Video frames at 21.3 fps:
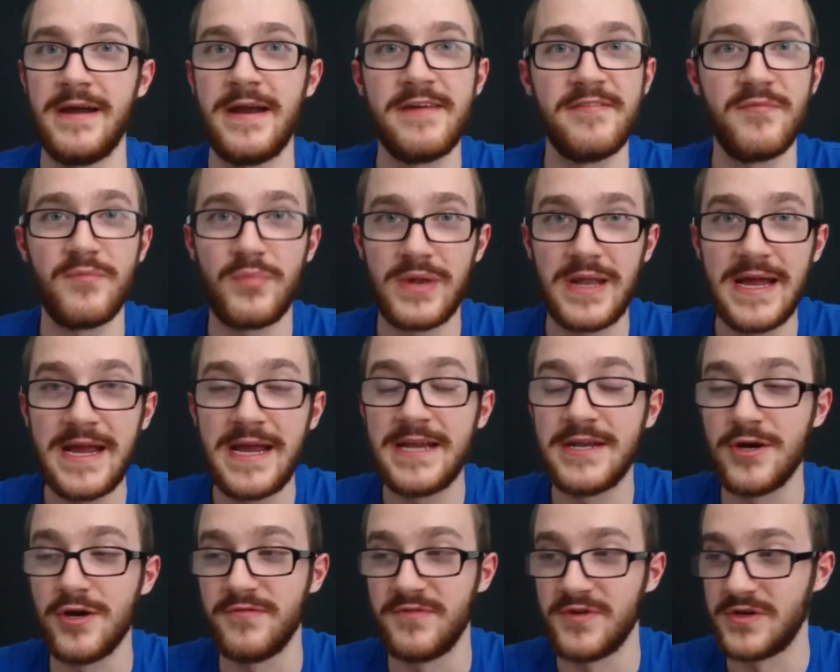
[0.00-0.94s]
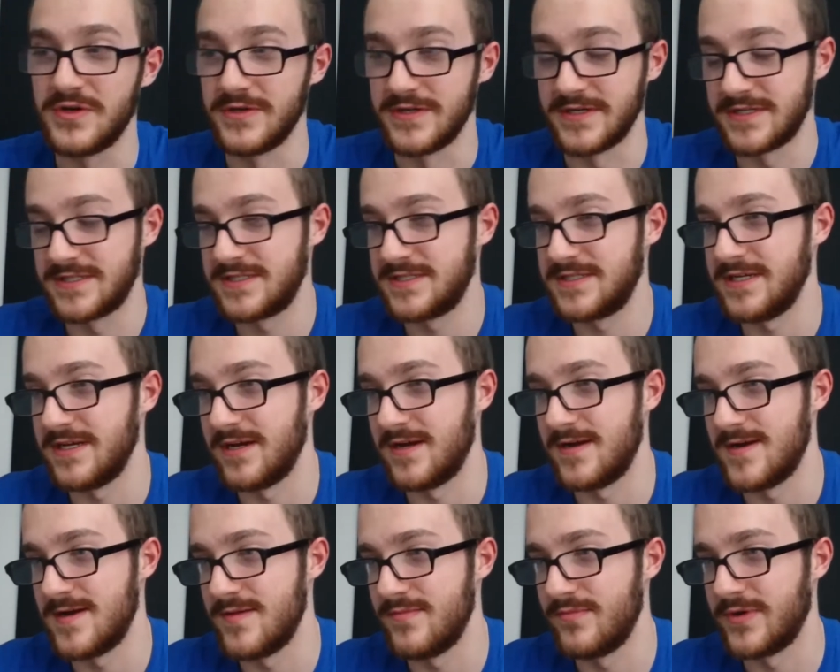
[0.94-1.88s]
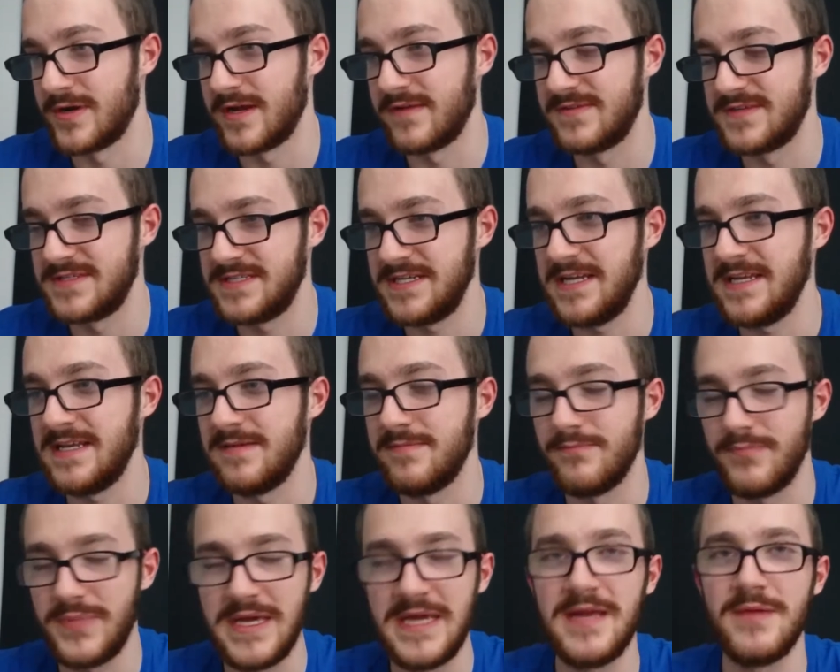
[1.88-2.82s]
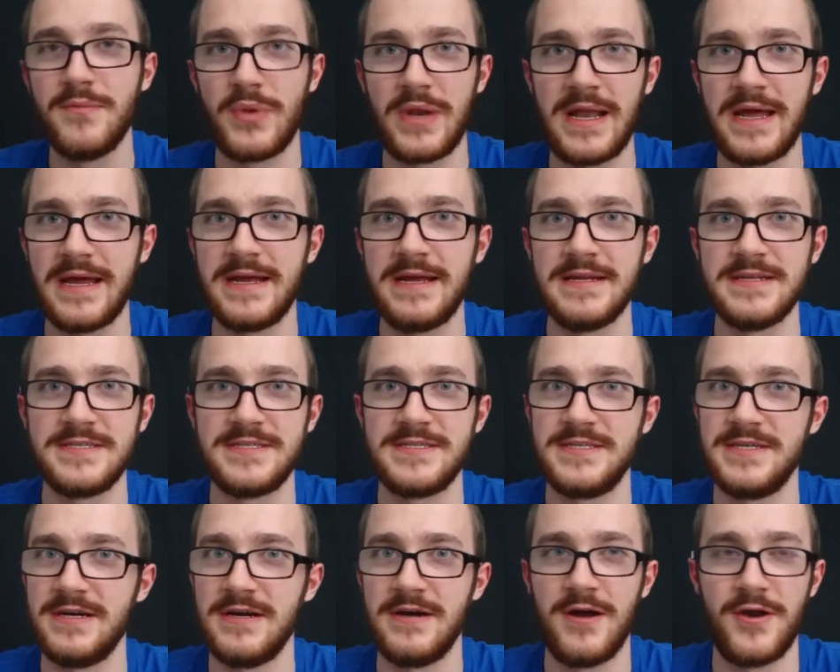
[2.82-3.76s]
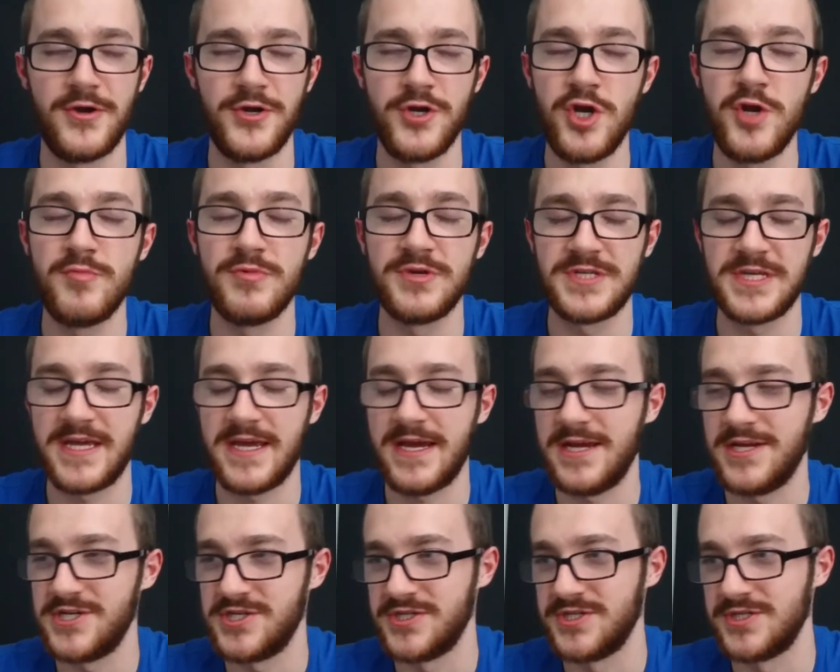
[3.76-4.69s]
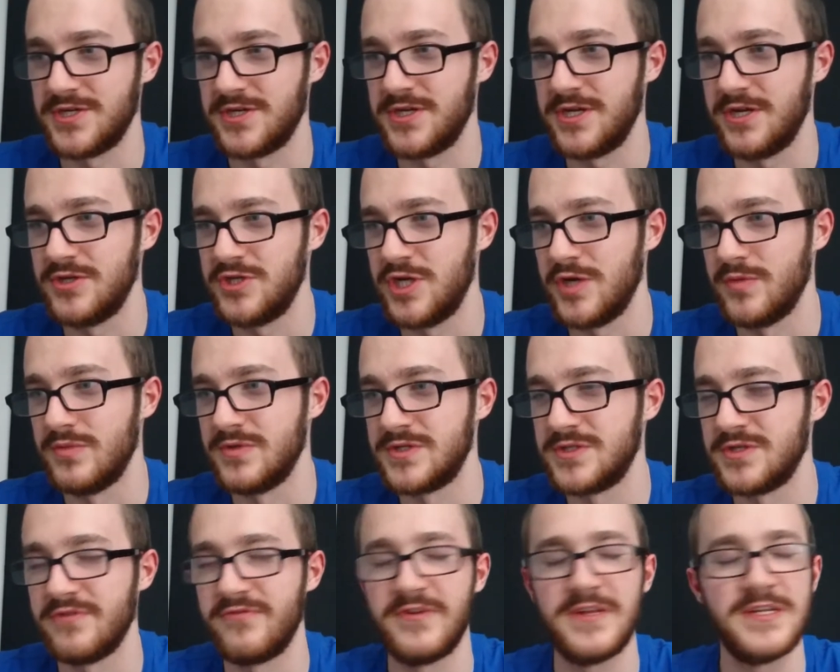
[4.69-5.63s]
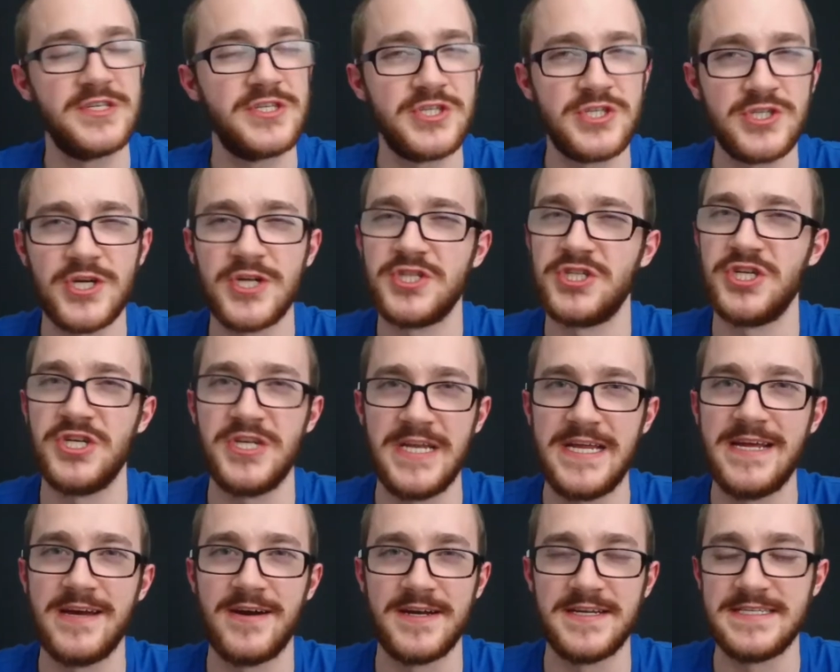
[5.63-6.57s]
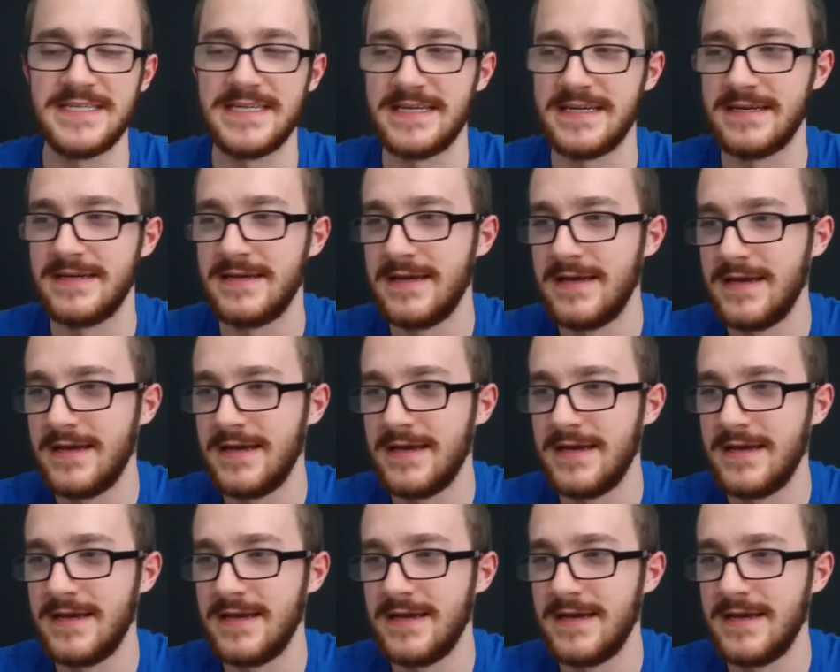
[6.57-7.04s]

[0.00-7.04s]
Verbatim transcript: I haven't played Overcooked, um, but I've seen it being played on numerous occasions on YouTube and stuff, and it's such a neat idea.